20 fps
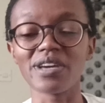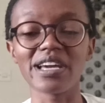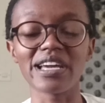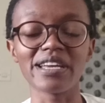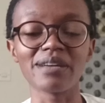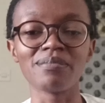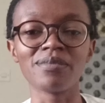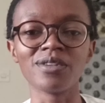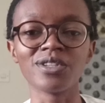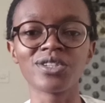
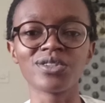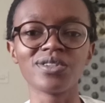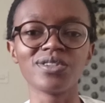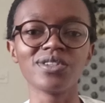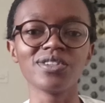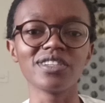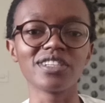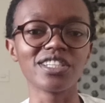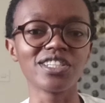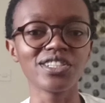able to do
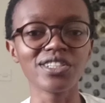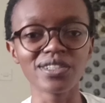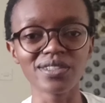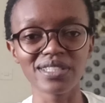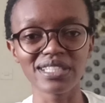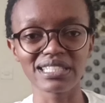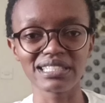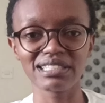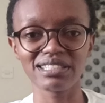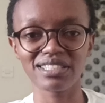your due
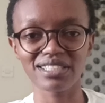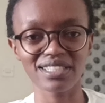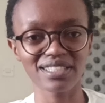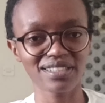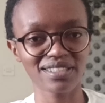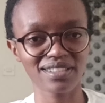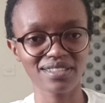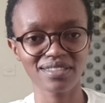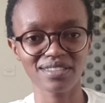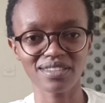
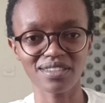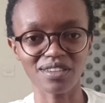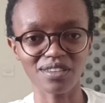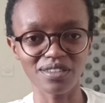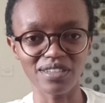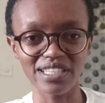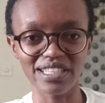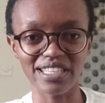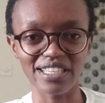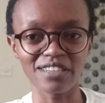diligence
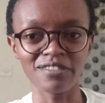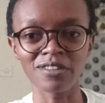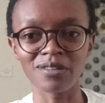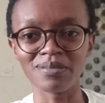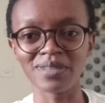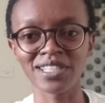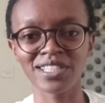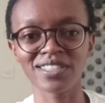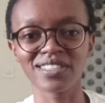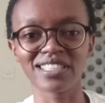on the
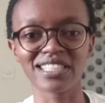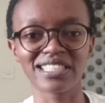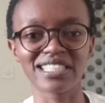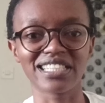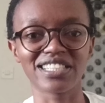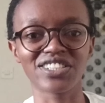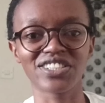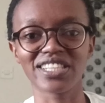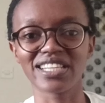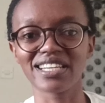information that
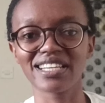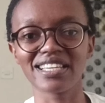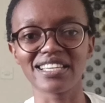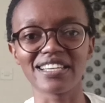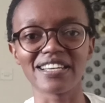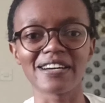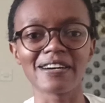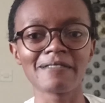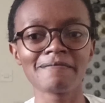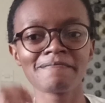I share
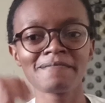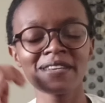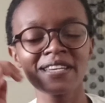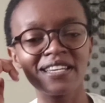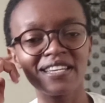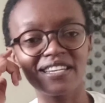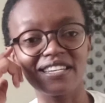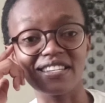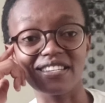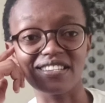here,
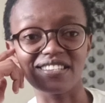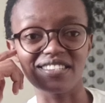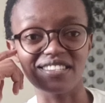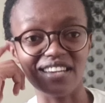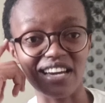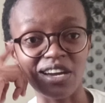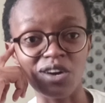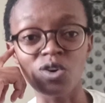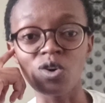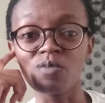and
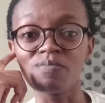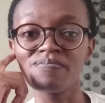I